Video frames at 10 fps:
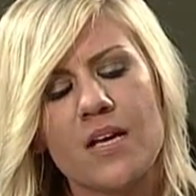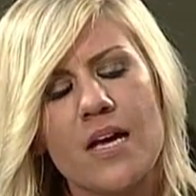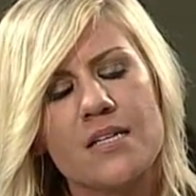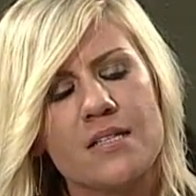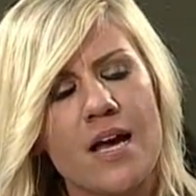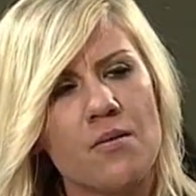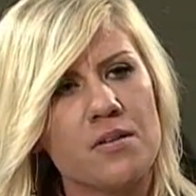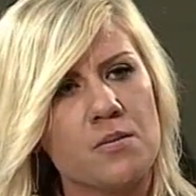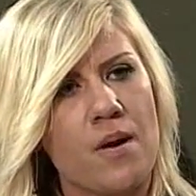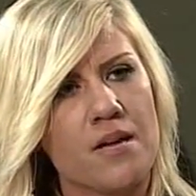Is that
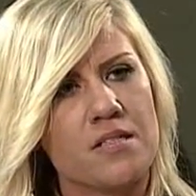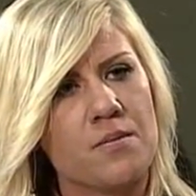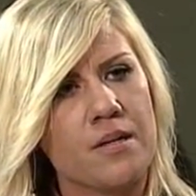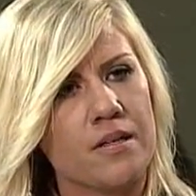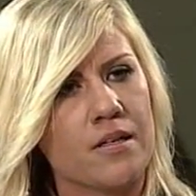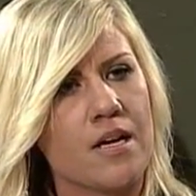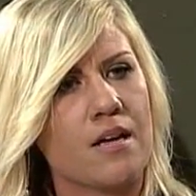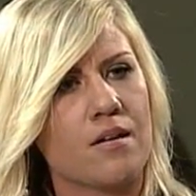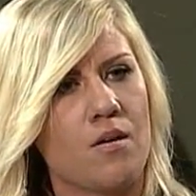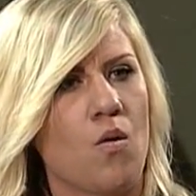
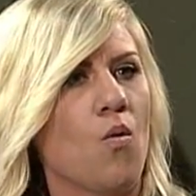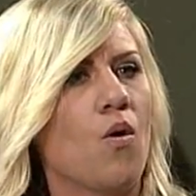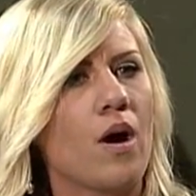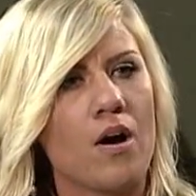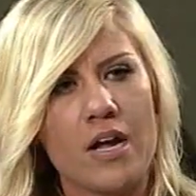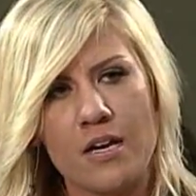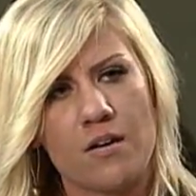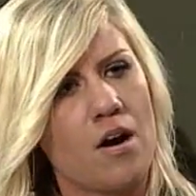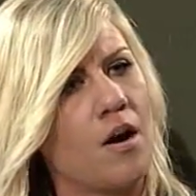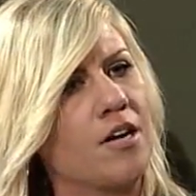responsibility in,
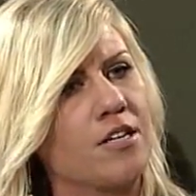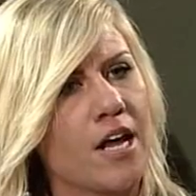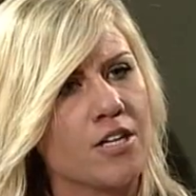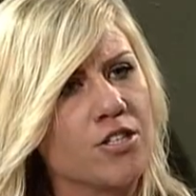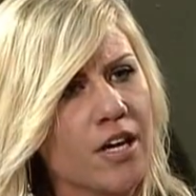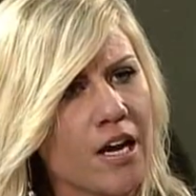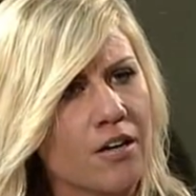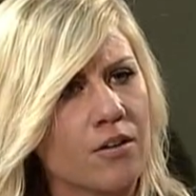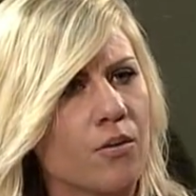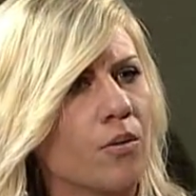on an
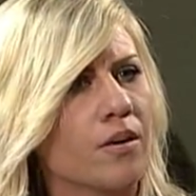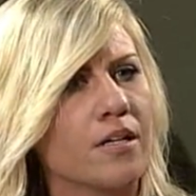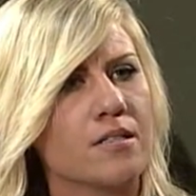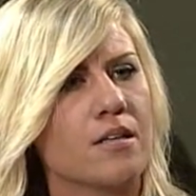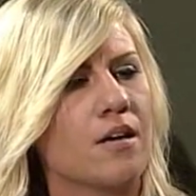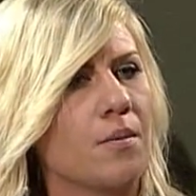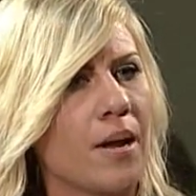educator or is it on a